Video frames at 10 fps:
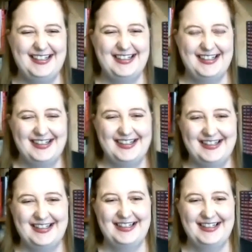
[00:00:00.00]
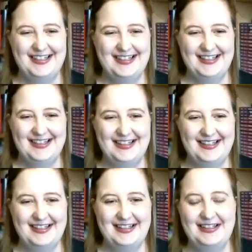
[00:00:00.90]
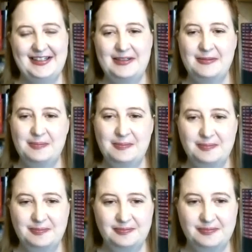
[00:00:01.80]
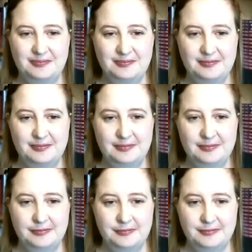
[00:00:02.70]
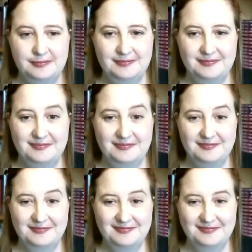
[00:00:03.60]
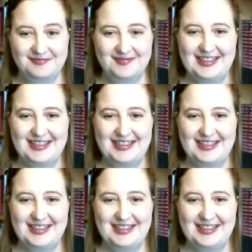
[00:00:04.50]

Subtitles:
The person shown says nothing.